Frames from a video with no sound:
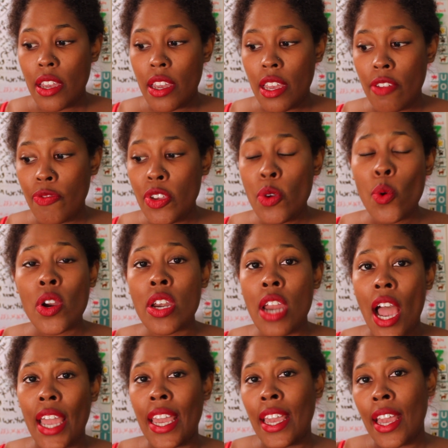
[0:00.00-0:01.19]
if you are
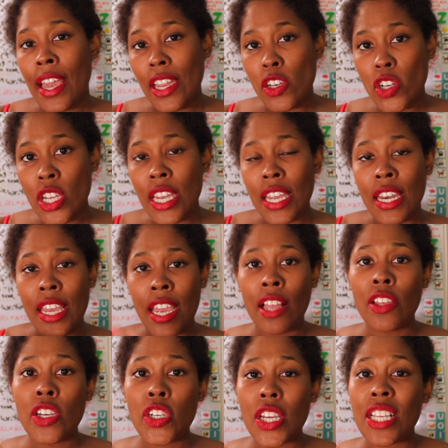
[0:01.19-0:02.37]
not engaging in
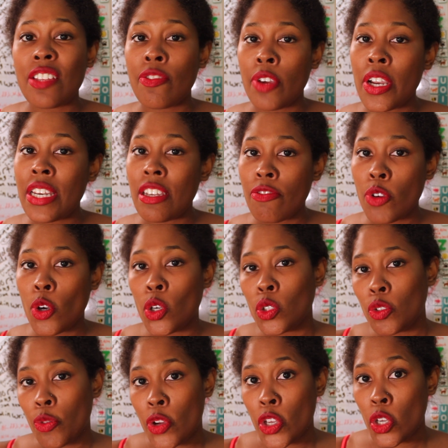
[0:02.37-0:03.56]
English, it's very difficult
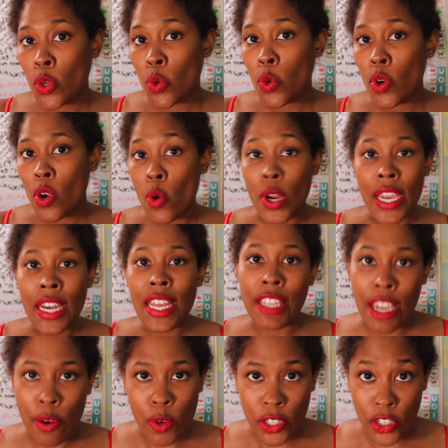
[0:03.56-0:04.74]
for you, or any
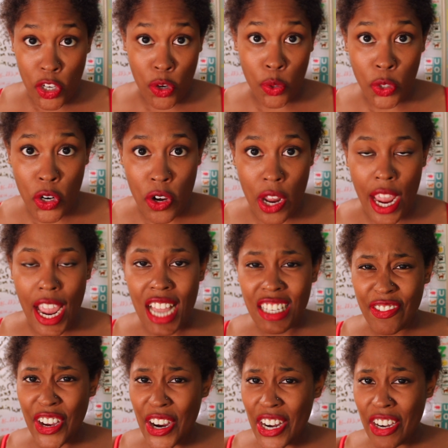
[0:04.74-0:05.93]
language that you're learning, it's
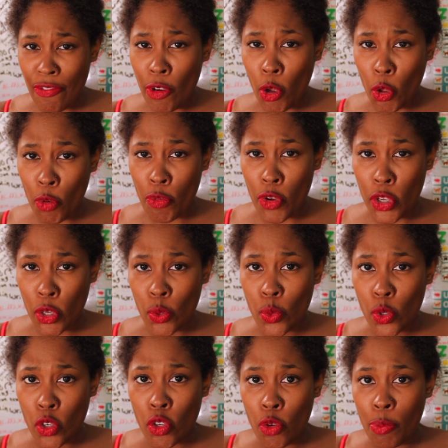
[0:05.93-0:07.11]
very difficult for you
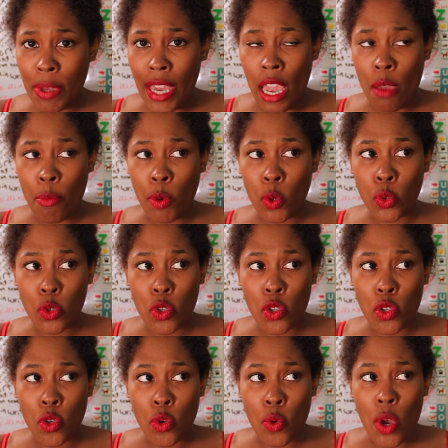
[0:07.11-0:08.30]
to be able
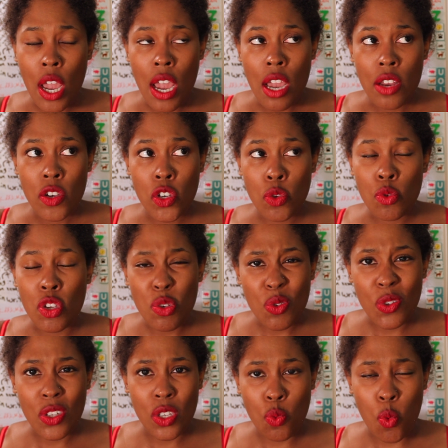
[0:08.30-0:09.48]
to
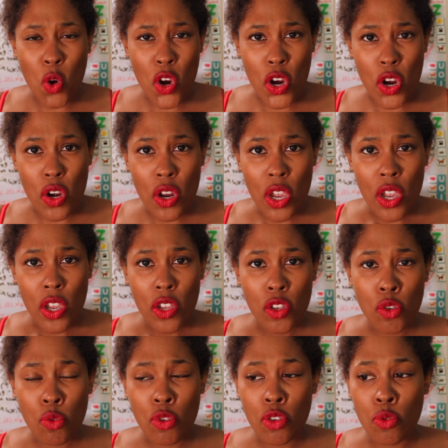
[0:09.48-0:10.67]
use this word,
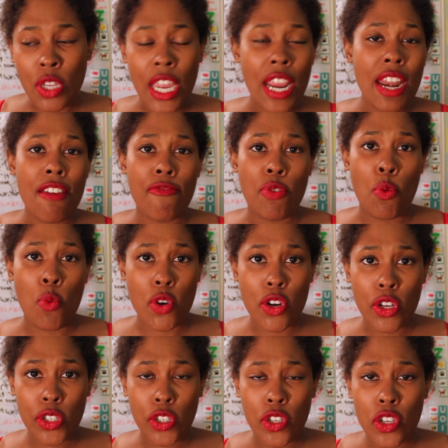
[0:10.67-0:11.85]
to use any of the
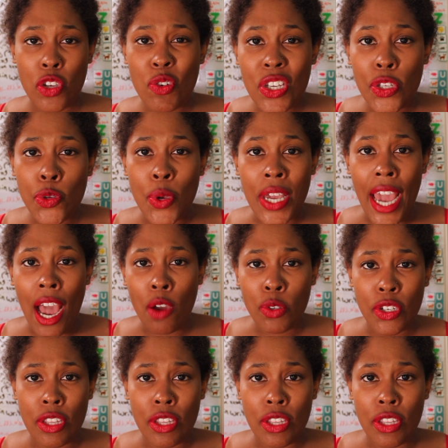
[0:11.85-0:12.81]
words. You need to encounter